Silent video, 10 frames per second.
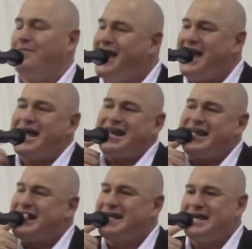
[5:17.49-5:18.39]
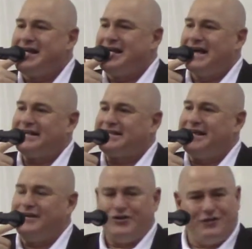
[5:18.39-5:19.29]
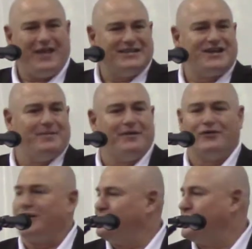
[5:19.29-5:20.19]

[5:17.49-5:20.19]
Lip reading: man. I said, you know, if that job ever comes